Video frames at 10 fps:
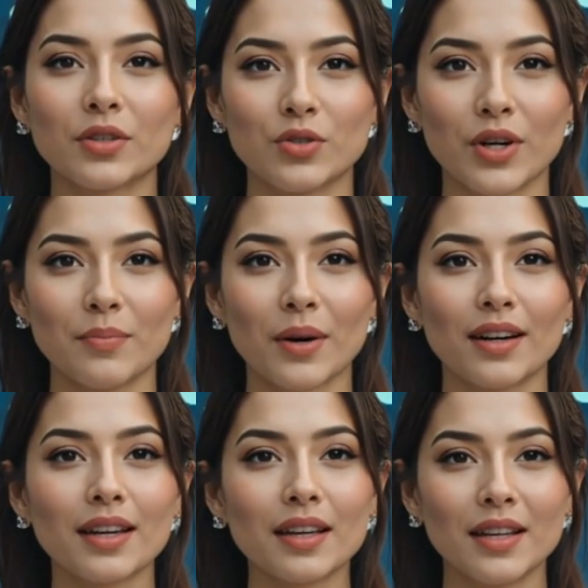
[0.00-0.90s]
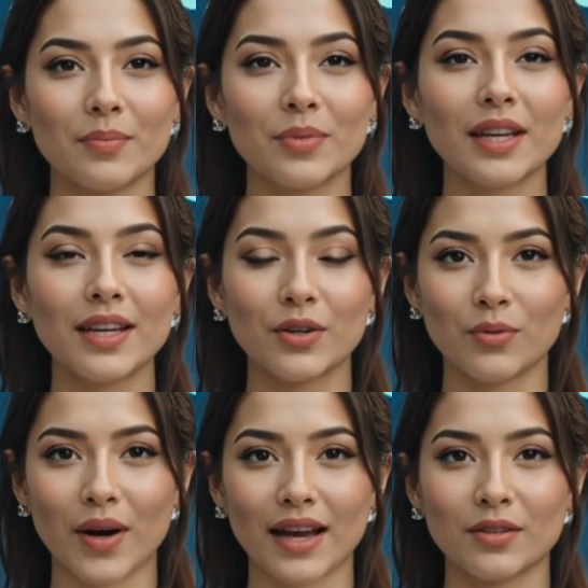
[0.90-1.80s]
your trademark, completing your
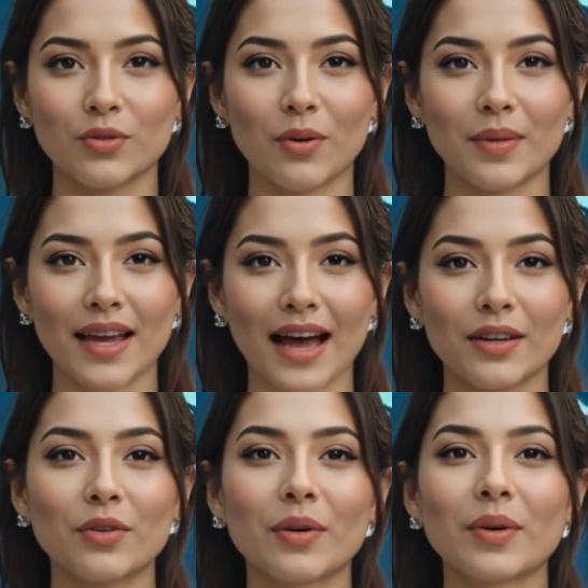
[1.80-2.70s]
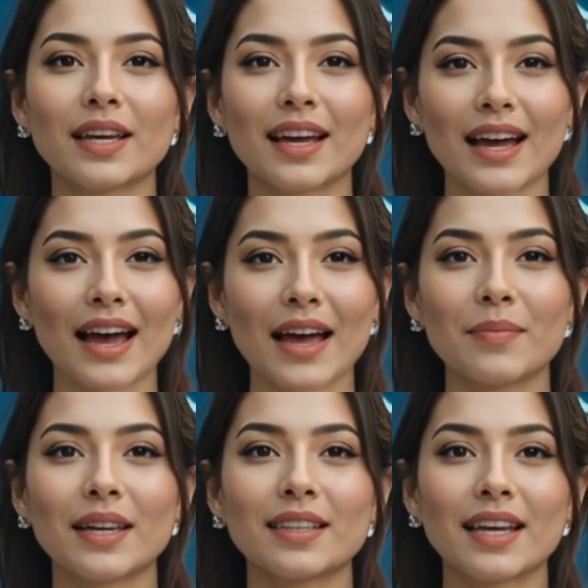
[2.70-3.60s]
brand enrollment accurately,
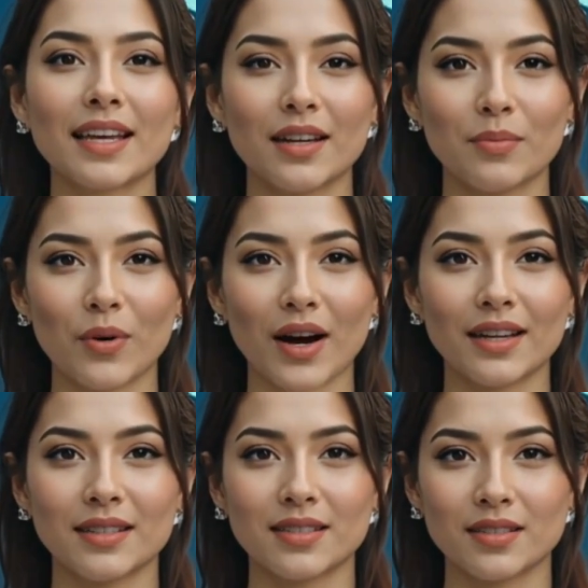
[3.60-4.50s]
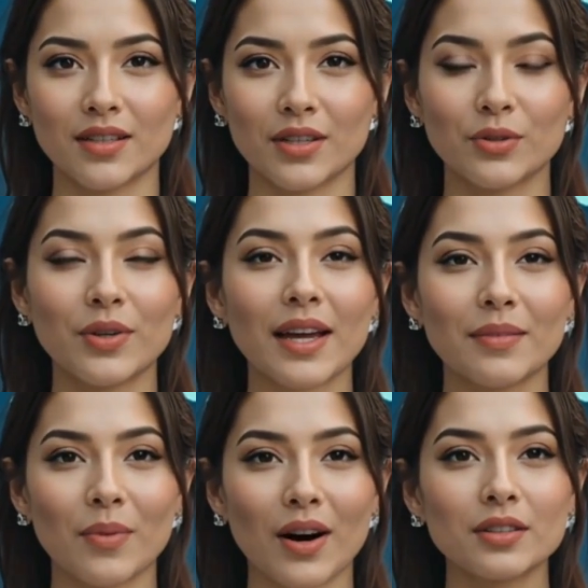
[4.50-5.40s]
and maintaining compliance, you
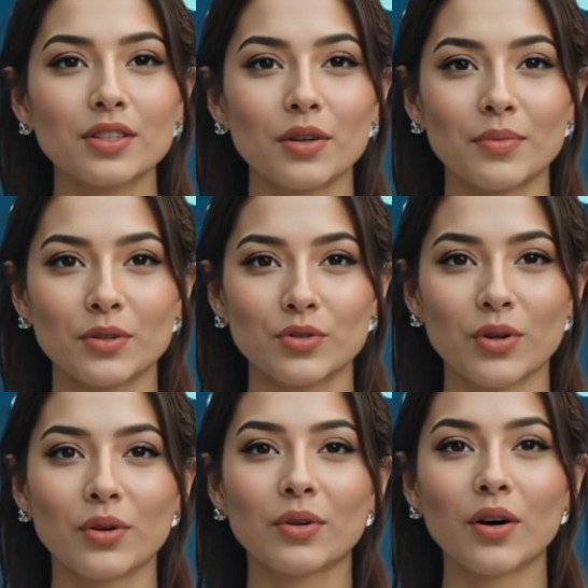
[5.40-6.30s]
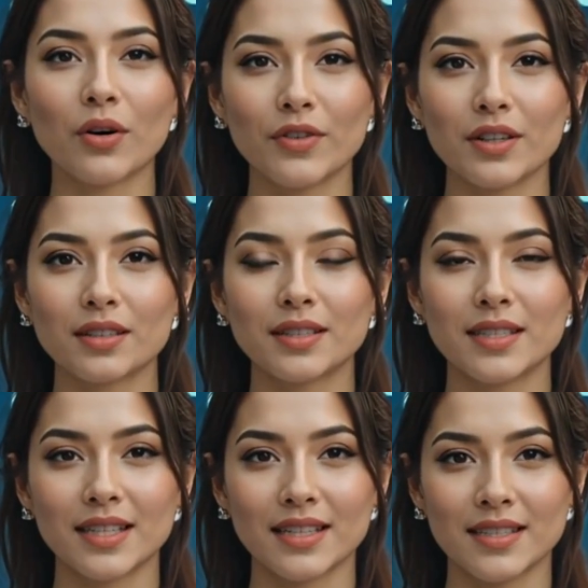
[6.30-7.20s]
gain long-term control over your
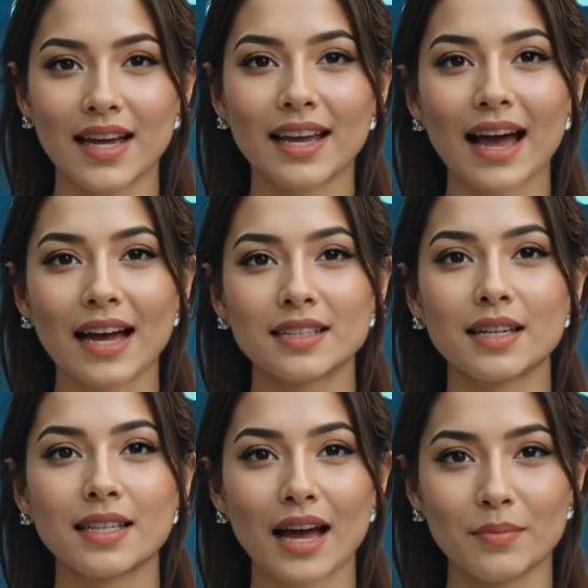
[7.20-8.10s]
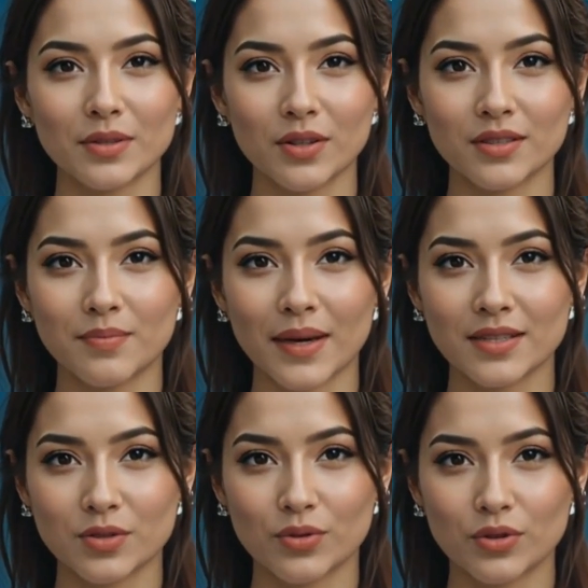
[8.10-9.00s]
listings and access Amazon's
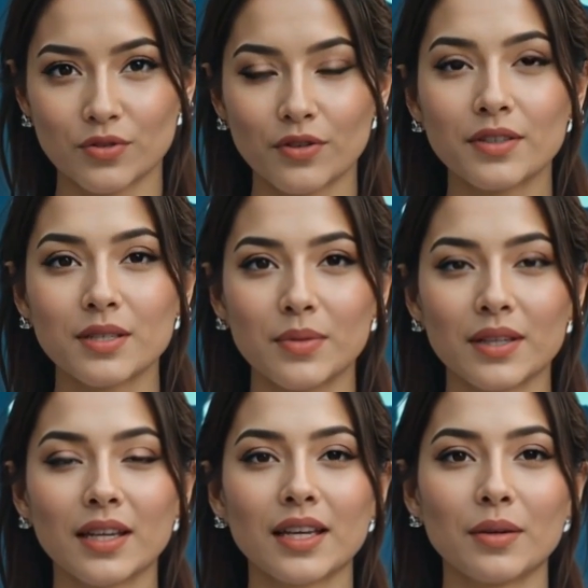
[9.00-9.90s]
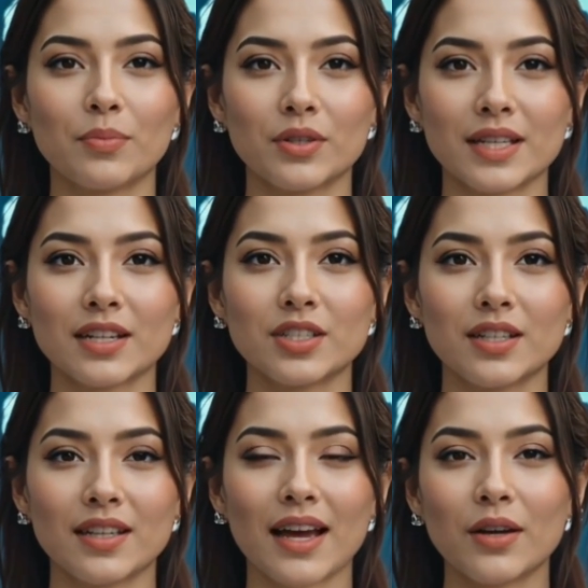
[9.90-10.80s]
best tools for visibility,
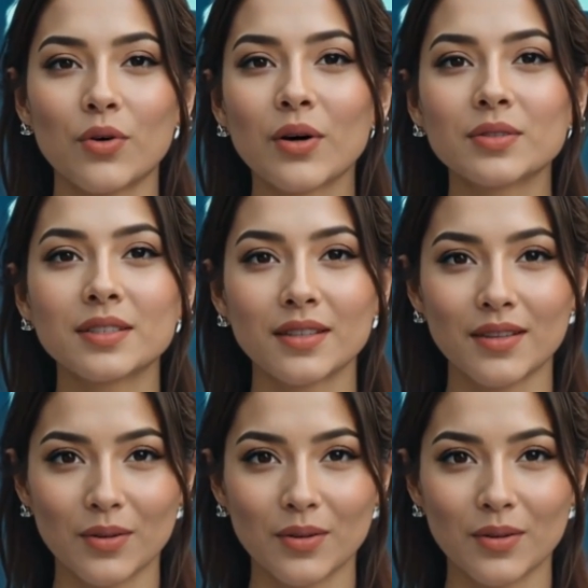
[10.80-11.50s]
protection, and growth.